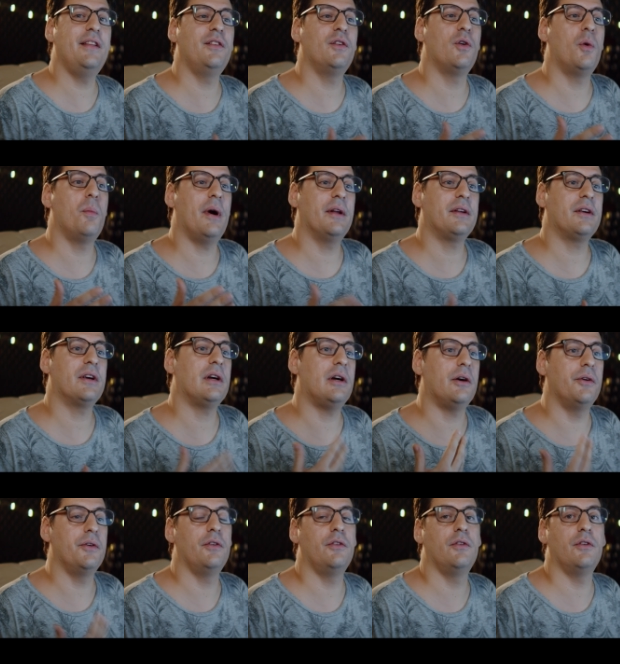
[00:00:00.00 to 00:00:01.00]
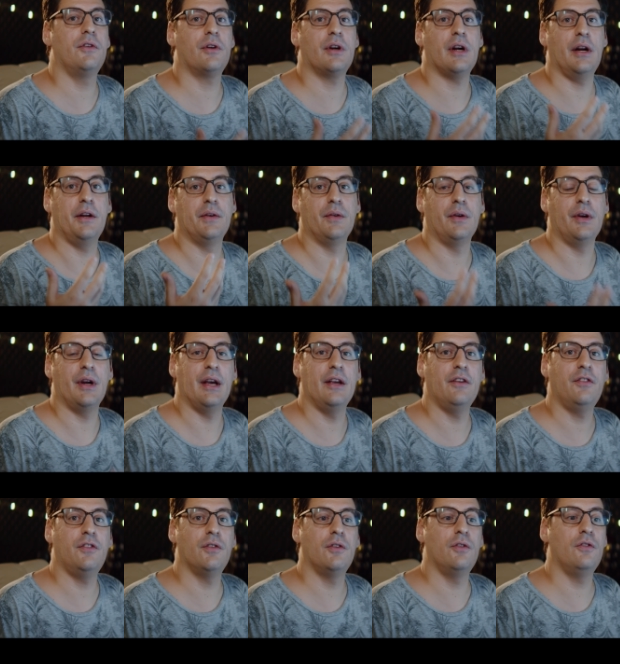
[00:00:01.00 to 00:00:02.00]
no matter how you do your
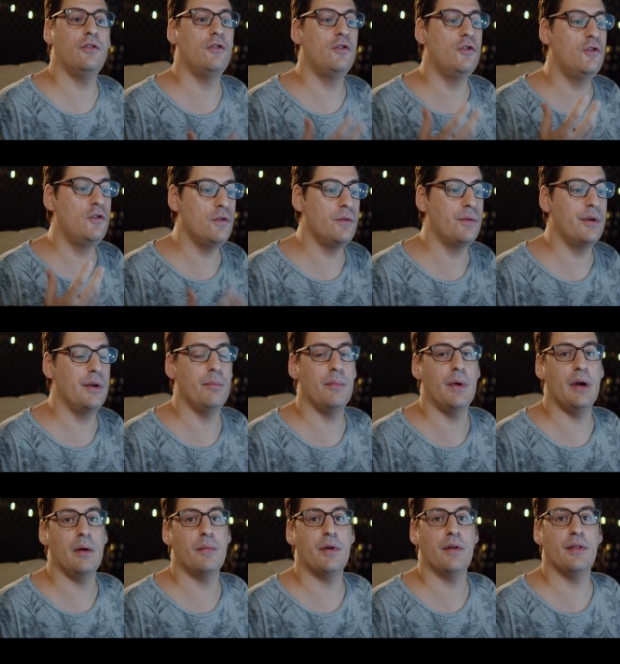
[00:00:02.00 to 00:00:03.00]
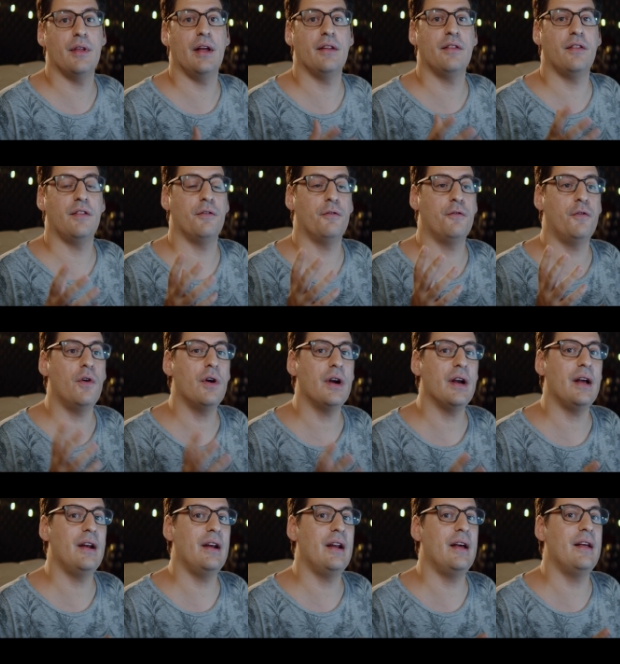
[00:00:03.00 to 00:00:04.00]
calculations, do remember that the
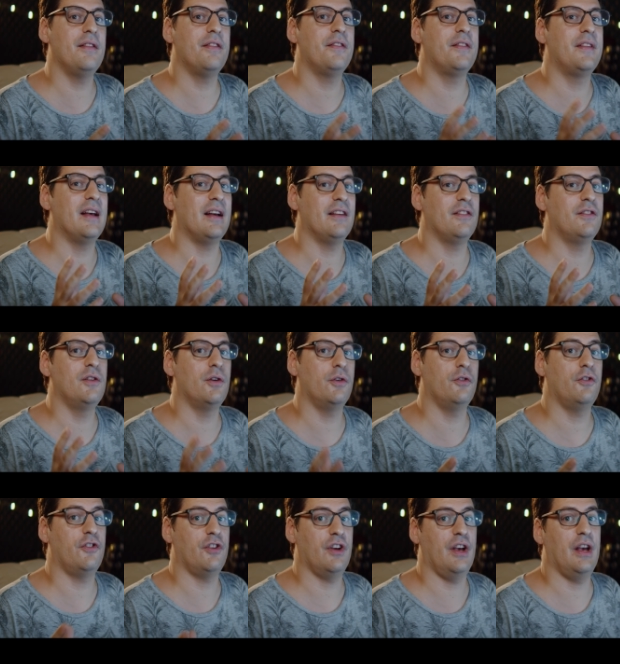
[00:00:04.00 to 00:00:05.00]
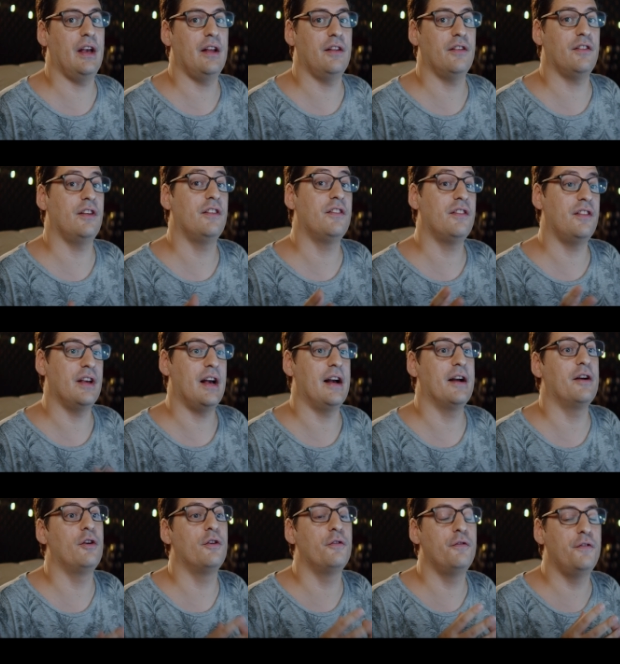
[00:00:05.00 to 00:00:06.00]
focal length does not change, it's the
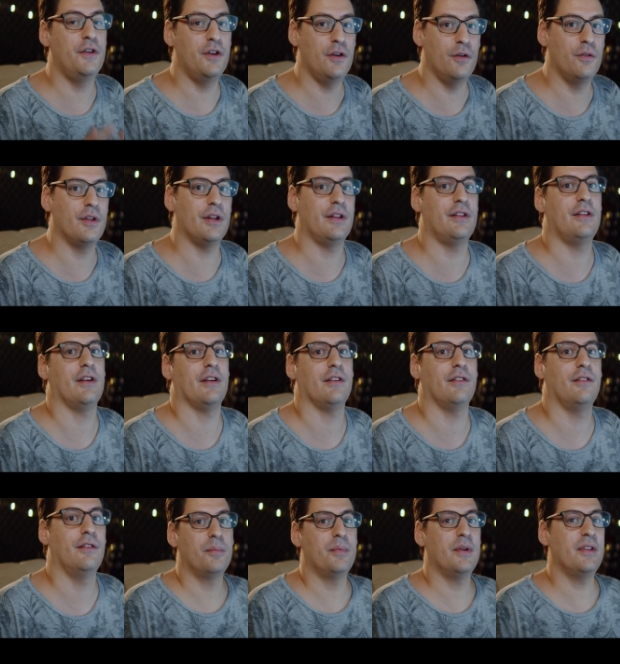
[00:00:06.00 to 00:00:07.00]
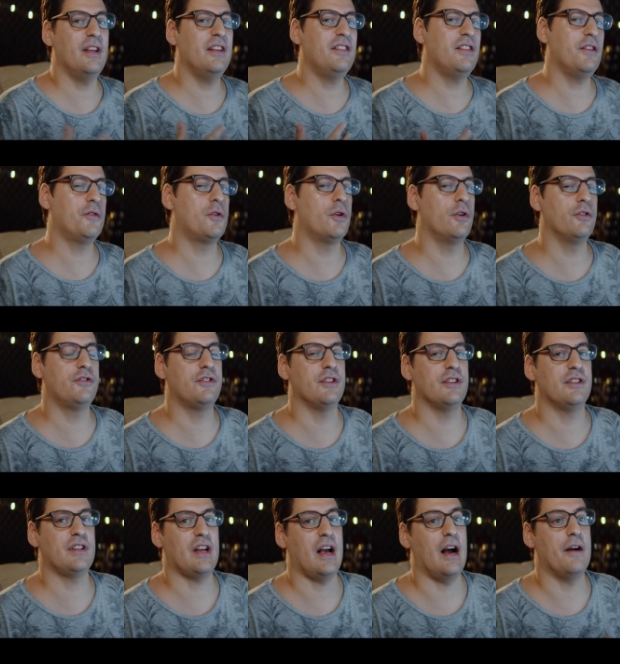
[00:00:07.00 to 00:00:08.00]
angle of view that does. But that's of course
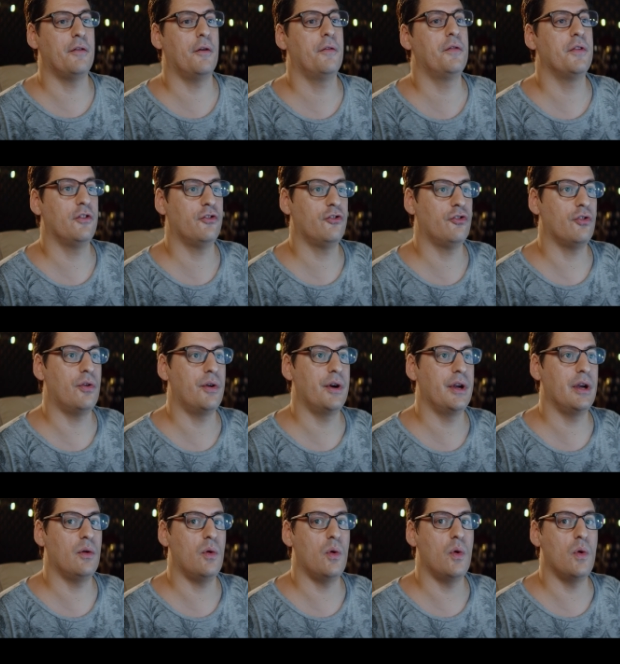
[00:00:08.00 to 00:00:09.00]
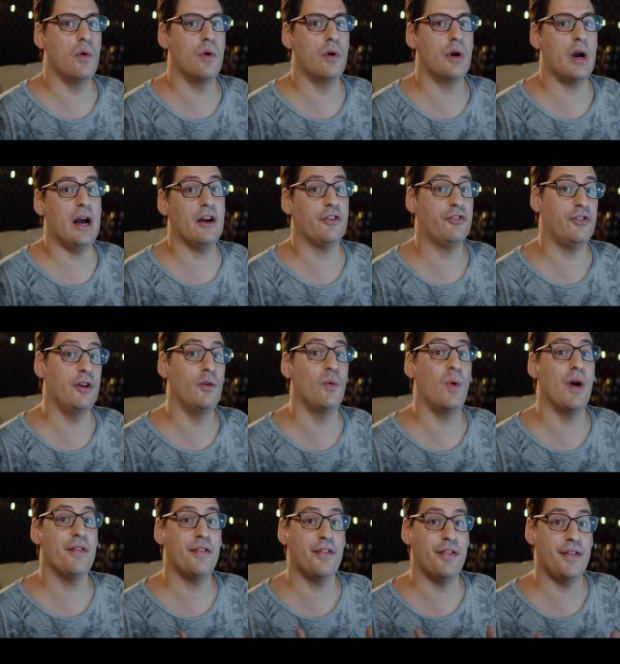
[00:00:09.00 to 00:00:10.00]
just half of the story, or actually
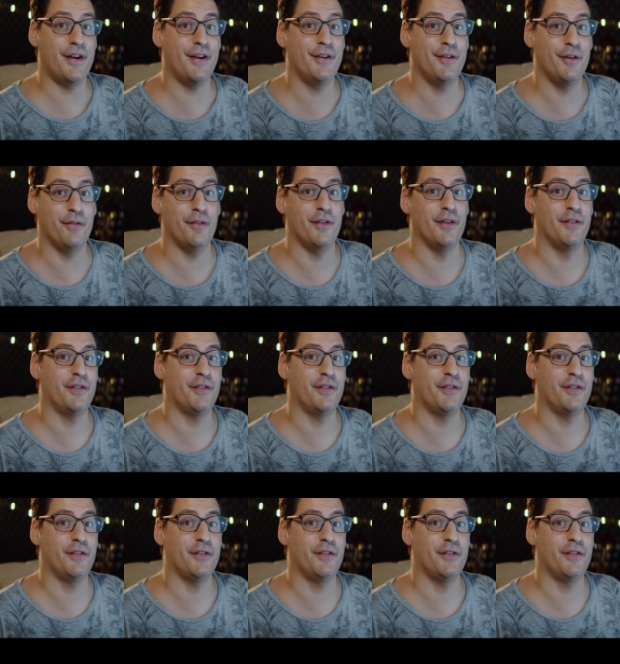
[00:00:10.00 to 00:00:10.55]
one third of the